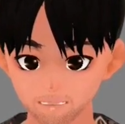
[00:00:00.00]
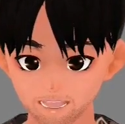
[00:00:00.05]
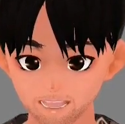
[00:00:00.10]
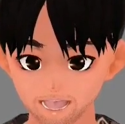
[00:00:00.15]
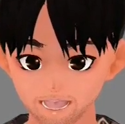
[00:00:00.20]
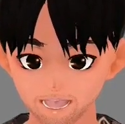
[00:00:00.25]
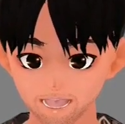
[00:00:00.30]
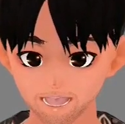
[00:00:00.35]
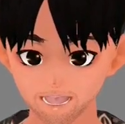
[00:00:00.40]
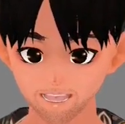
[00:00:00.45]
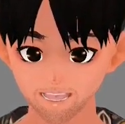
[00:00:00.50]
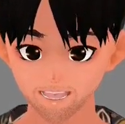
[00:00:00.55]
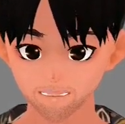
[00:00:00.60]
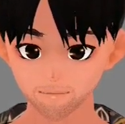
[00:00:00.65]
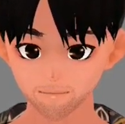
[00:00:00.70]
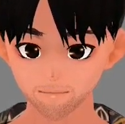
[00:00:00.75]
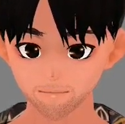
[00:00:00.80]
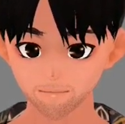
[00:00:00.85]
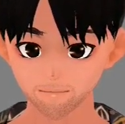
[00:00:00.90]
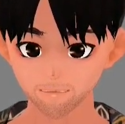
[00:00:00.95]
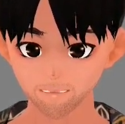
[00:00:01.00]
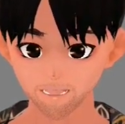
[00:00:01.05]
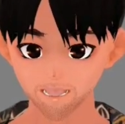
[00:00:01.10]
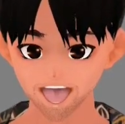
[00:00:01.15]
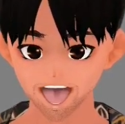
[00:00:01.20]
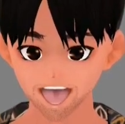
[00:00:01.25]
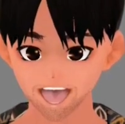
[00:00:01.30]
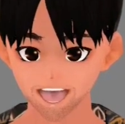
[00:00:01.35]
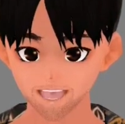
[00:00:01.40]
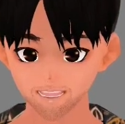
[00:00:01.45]
the
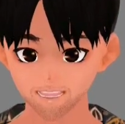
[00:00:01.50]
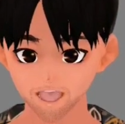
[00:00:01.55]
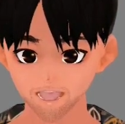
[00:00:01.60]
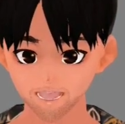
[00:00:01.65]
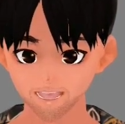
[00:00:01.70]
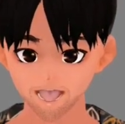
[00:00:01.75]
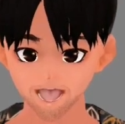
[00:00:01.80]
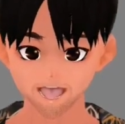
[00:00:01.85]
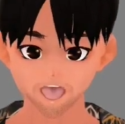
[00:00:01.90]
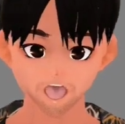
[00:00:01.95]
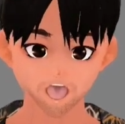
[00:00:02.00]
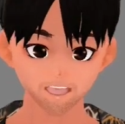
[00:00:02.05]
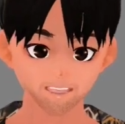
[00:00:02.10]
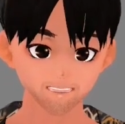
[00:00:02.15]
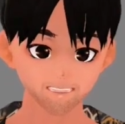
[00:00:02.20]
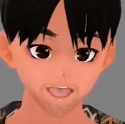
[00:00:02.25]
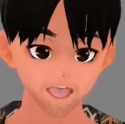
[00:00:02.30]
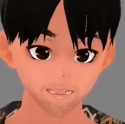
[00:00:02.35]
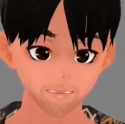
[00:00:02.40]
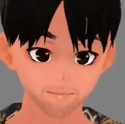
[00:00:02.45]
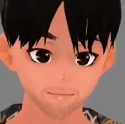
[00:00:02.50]
Ambient Quotient.